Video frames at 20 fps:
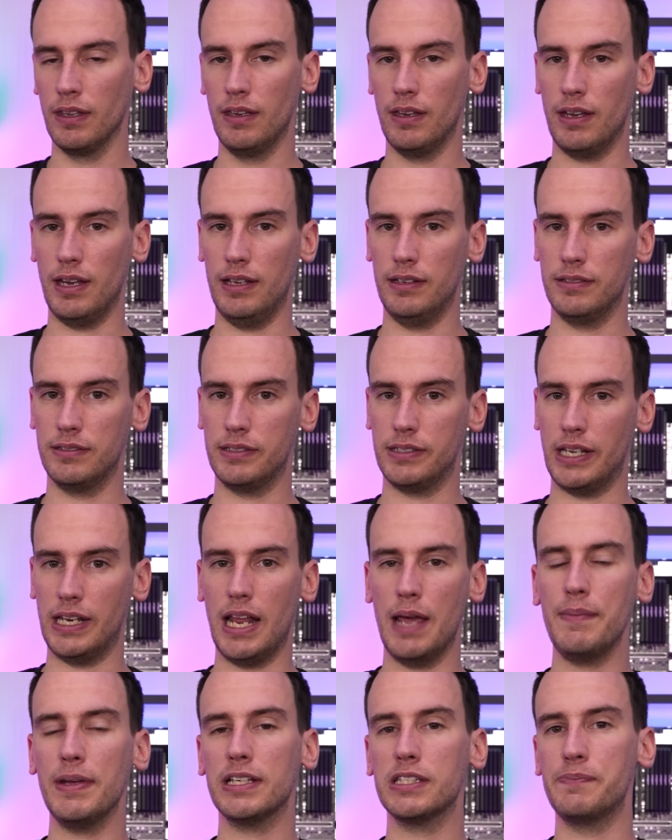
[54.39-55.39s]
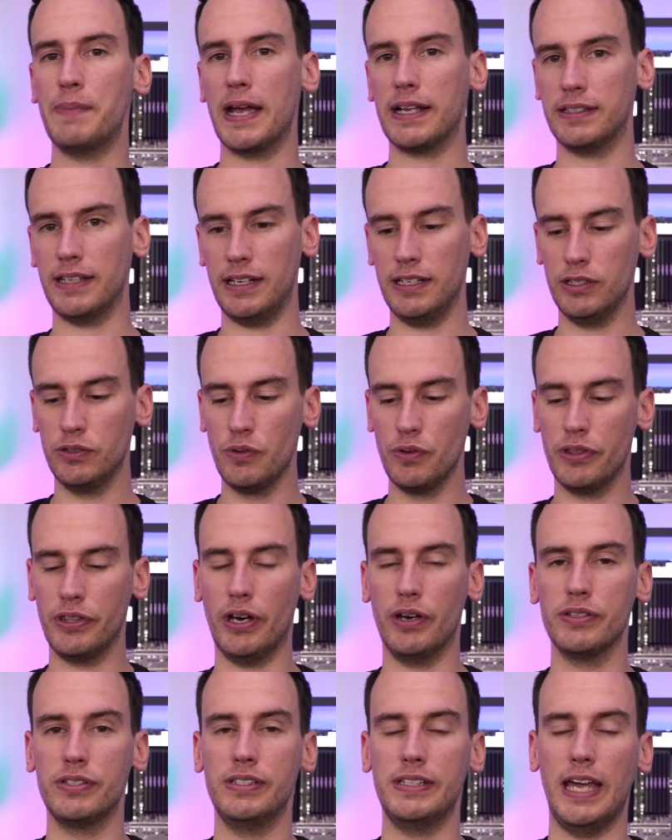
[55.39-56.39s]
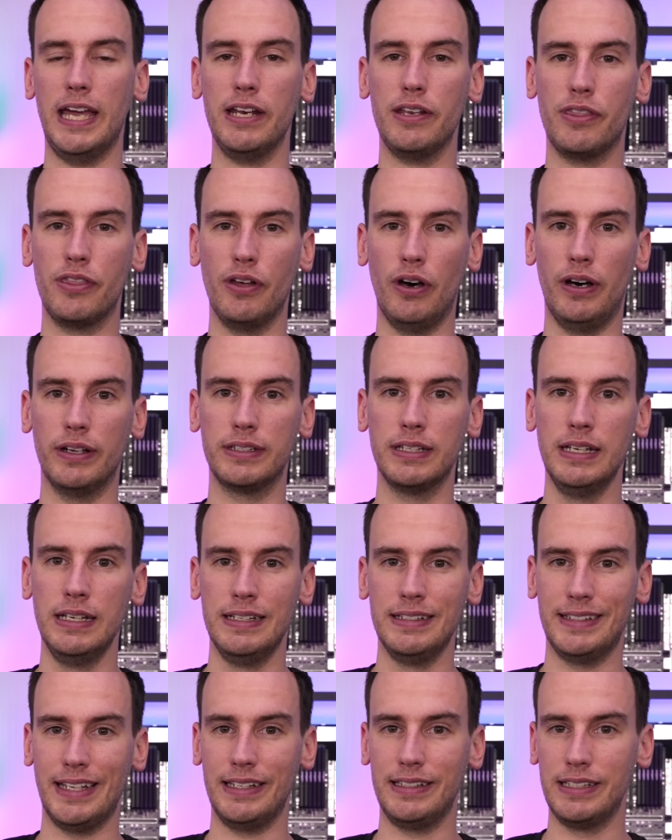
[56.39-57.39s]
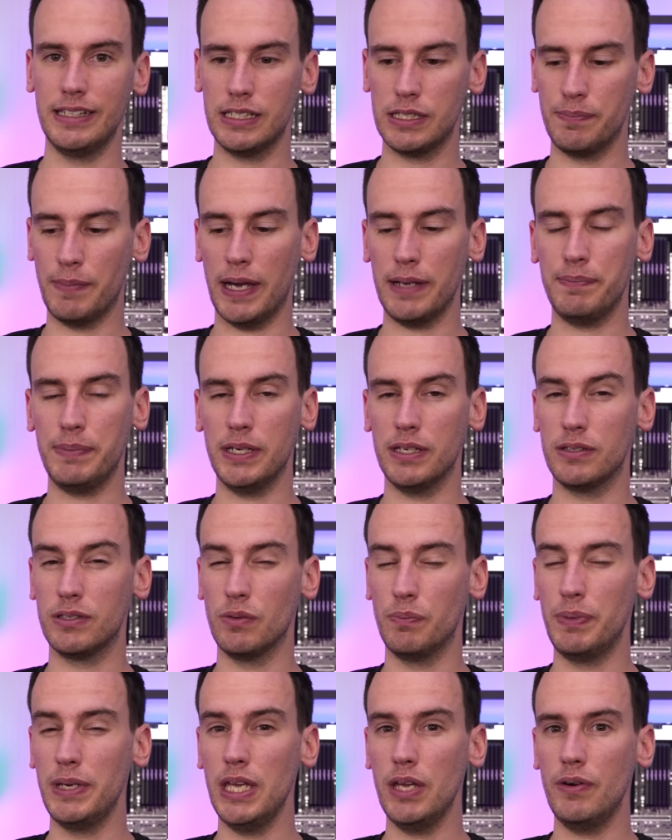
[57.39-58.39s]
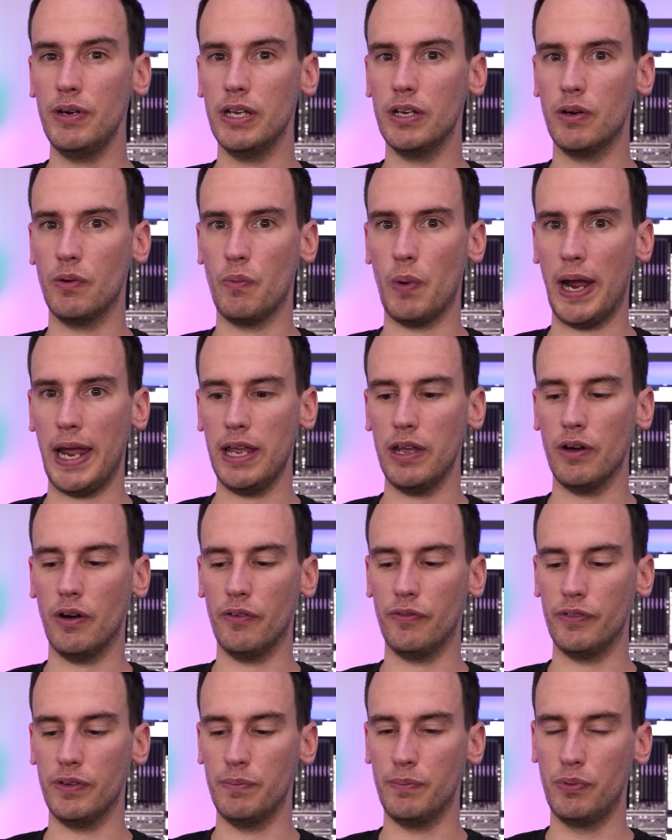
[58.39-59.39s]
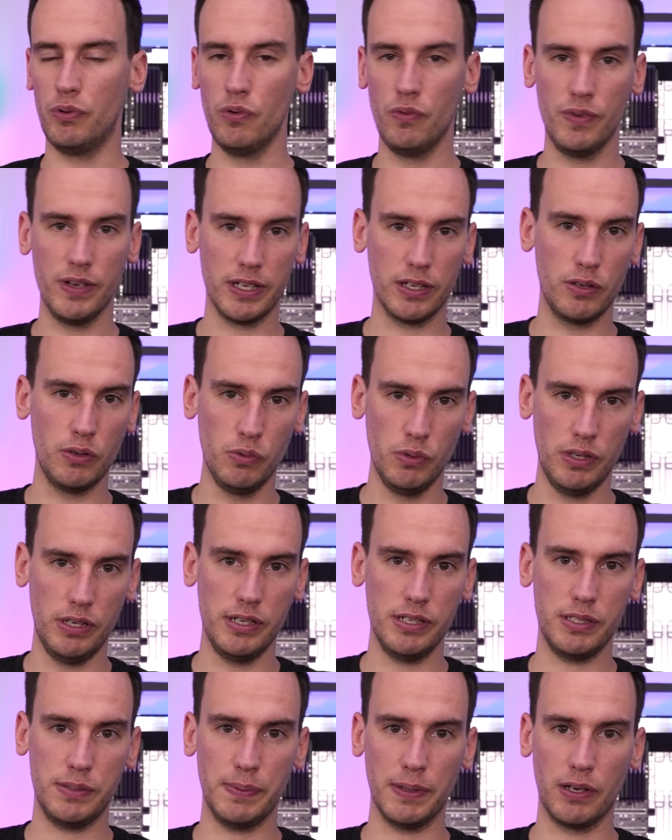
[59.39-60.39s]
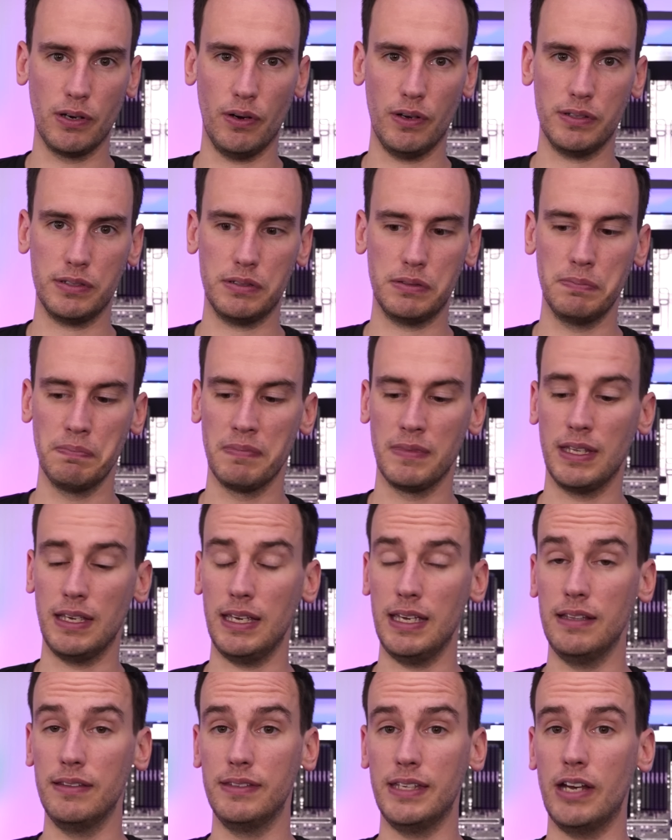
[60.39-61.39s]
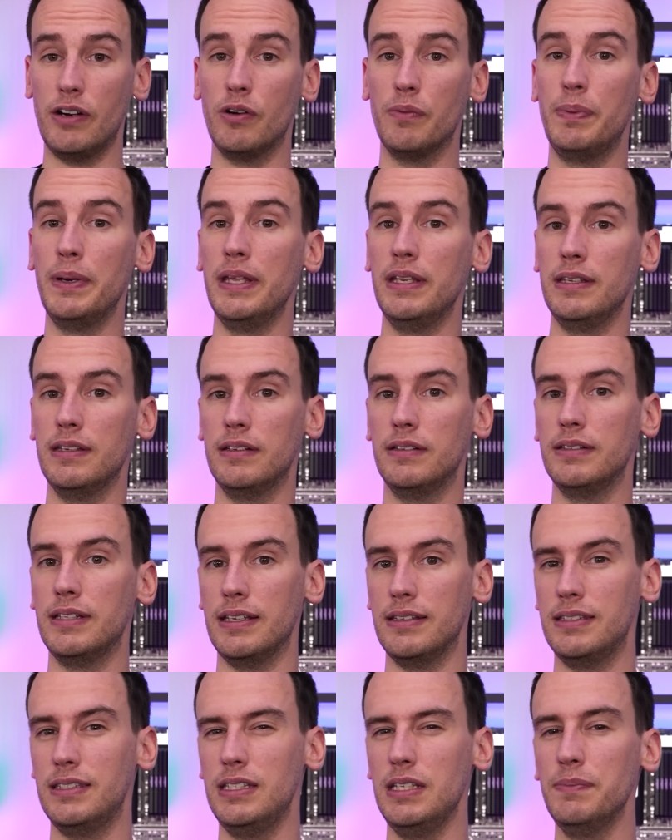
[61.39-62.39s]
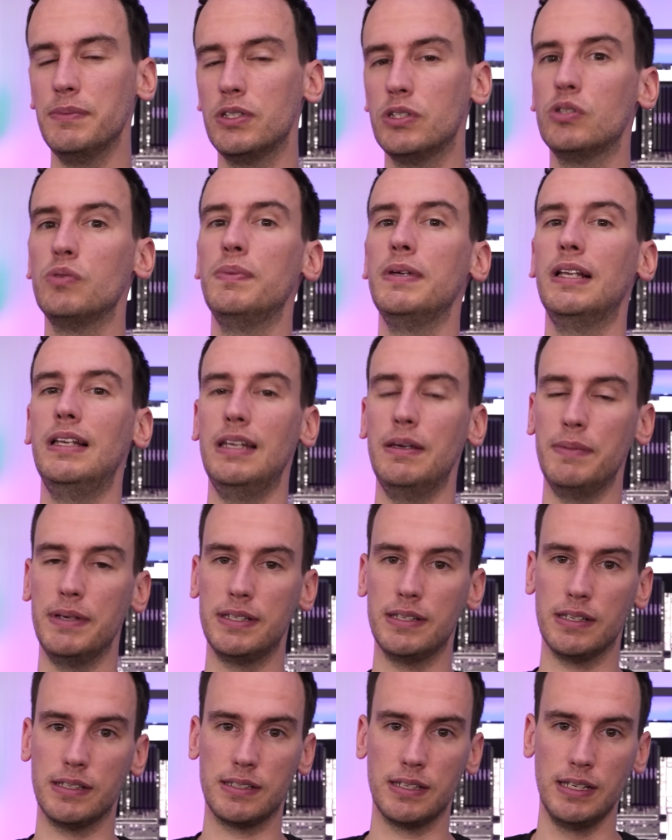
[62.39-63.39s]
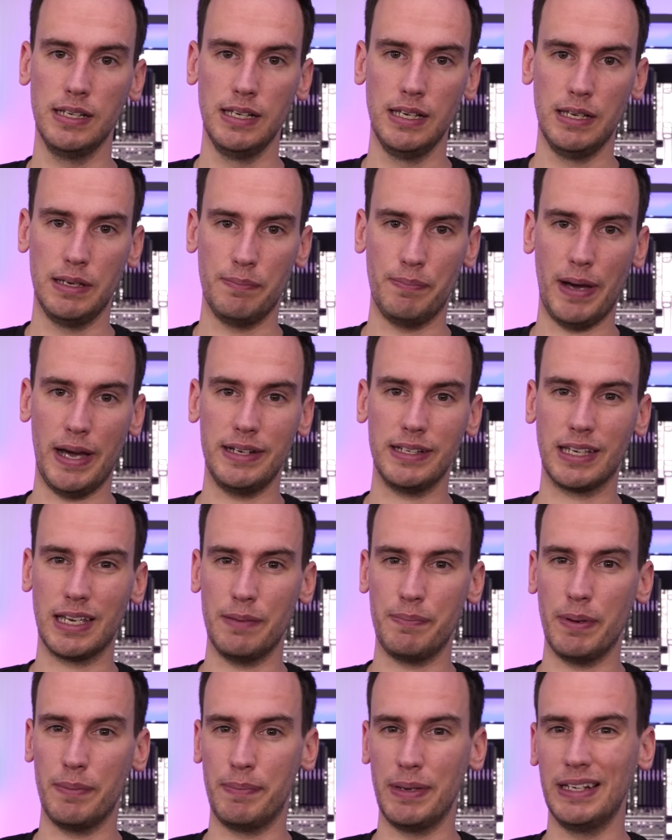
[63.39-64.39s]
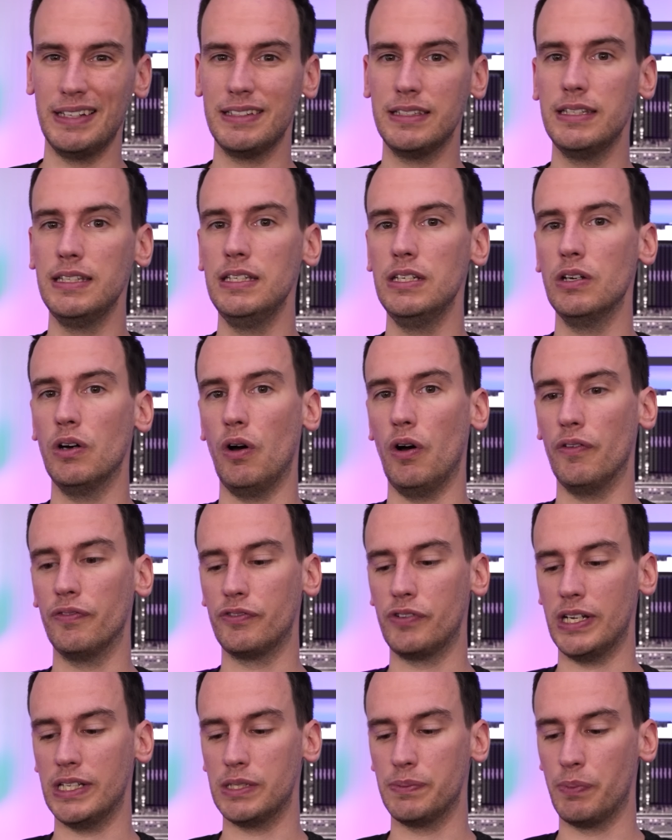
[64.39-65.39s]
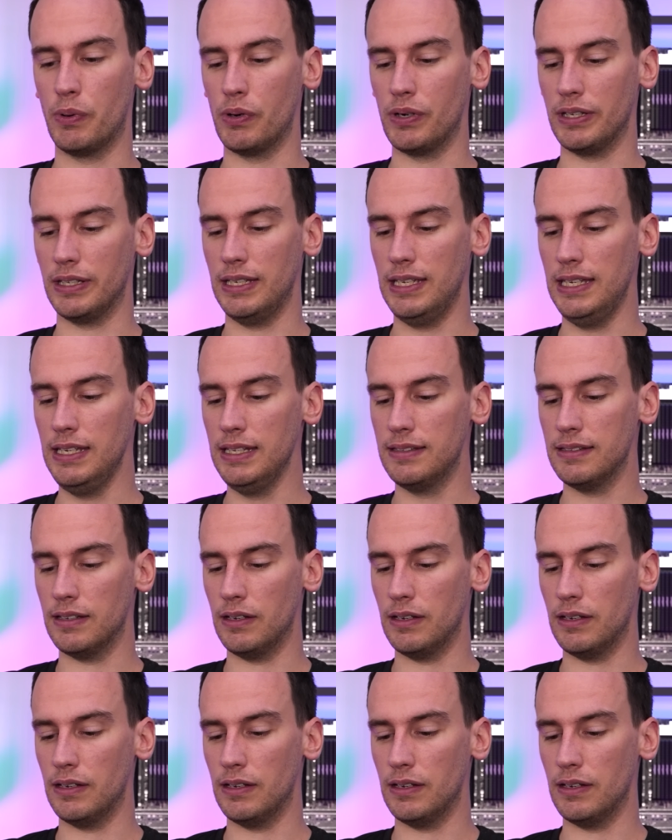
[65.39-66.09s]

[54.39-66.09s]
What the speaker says: And Danamics back then in 2008 thought that this might be a superior way of improving coolers because in their opinion, they seemed to be limited by the capability of transporting heat